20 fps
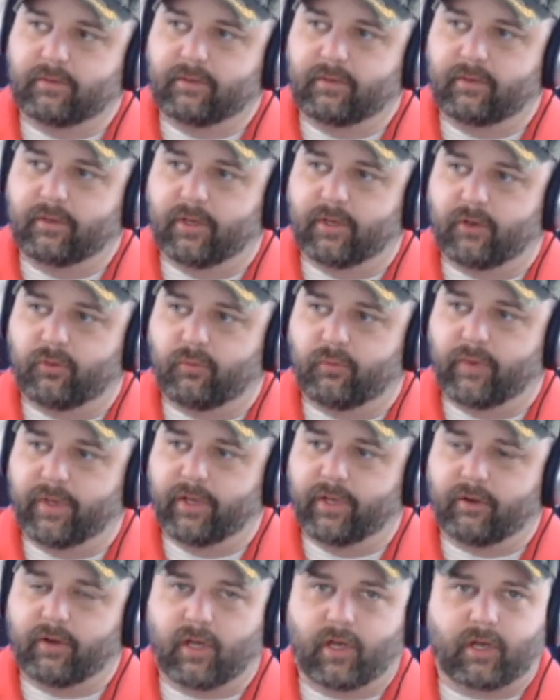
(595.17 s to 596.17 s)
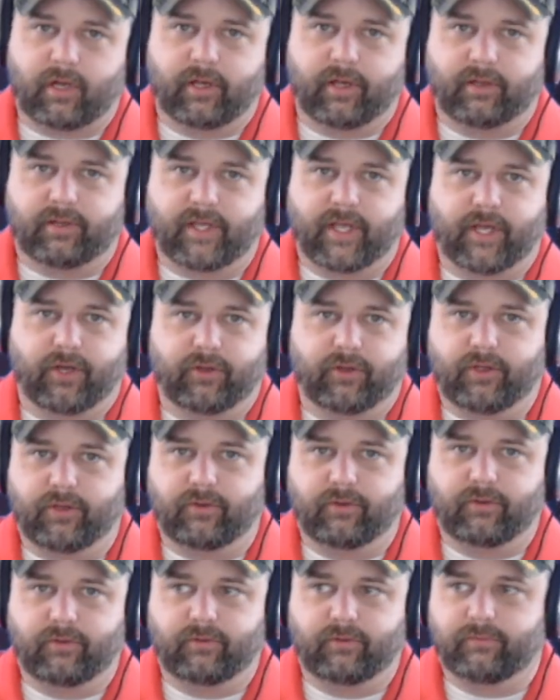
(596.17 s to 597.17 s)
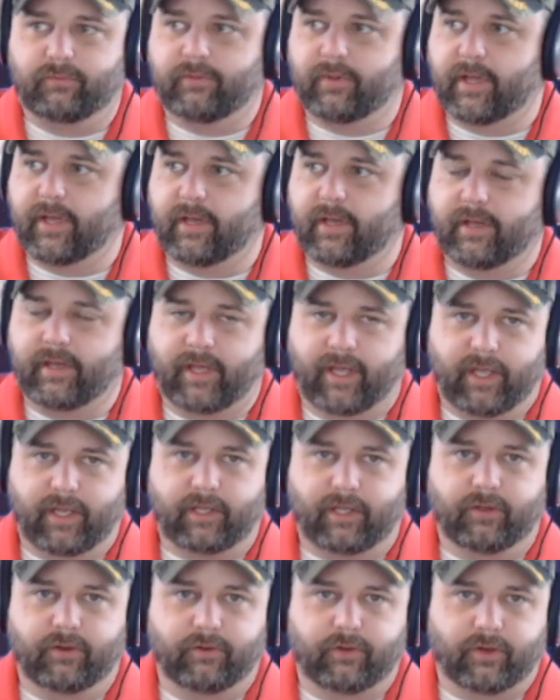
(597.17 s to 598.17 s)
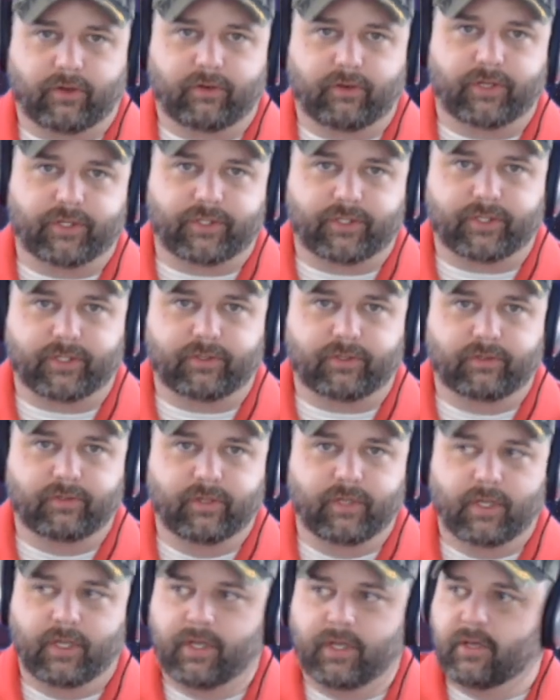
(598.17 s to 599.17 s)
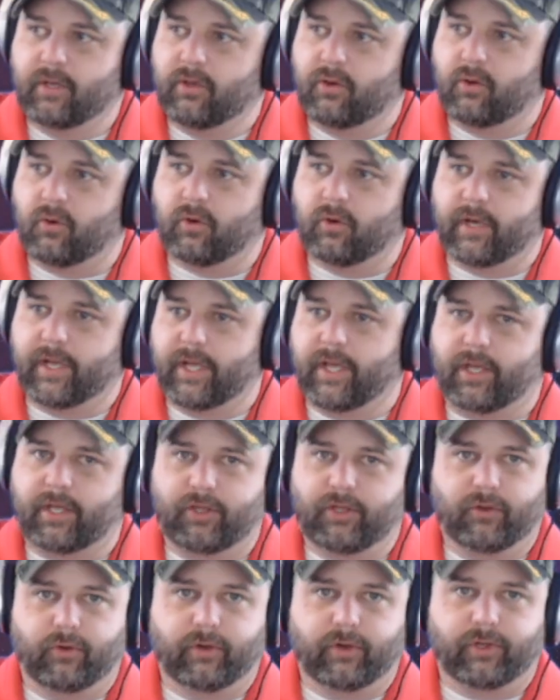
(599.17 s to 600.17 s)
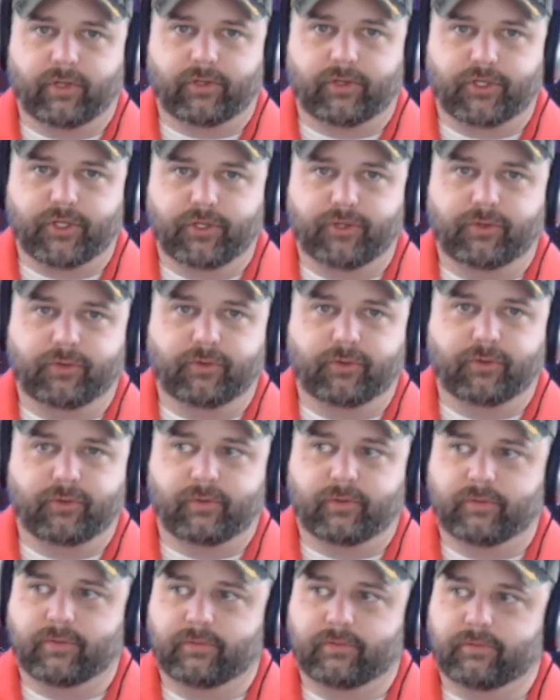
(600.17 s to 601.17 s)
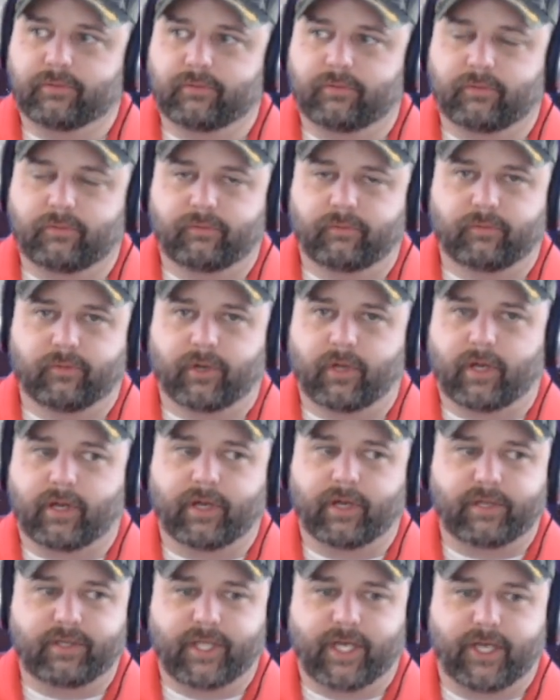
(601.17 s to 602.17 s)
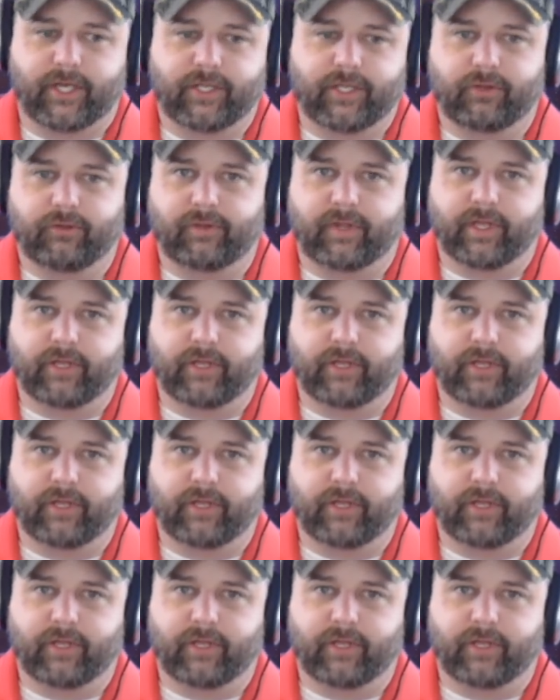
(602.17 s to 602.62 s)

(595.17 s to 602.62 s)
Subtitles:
we are not going to tell you that, hey, you're a Christian, or, hey, you're a Jew. We're not going to tell you that